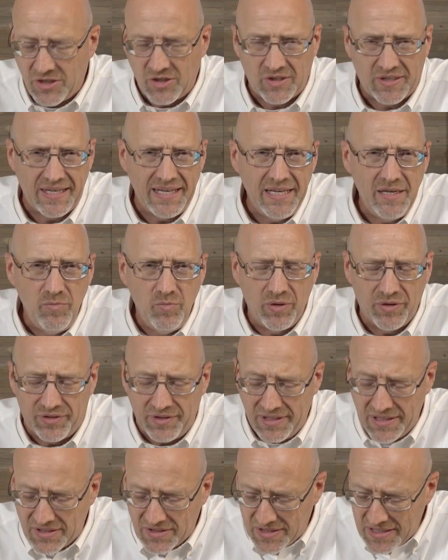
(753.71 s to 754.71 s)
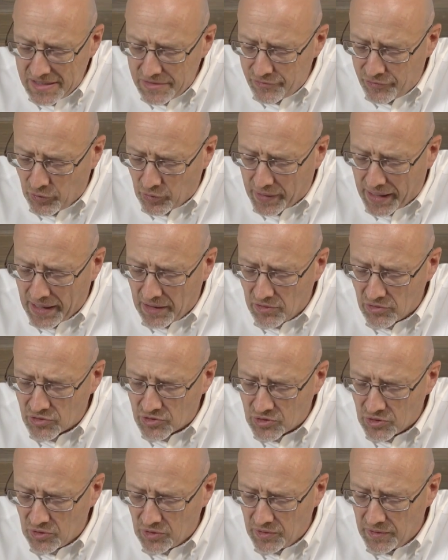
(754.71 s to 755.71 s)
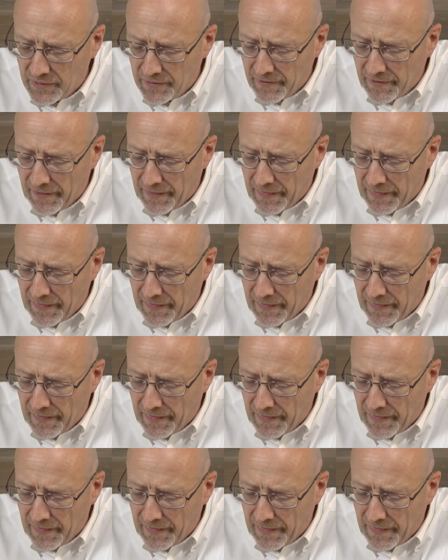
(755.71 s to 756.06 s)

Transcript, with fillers: scheme with deceitful counsel.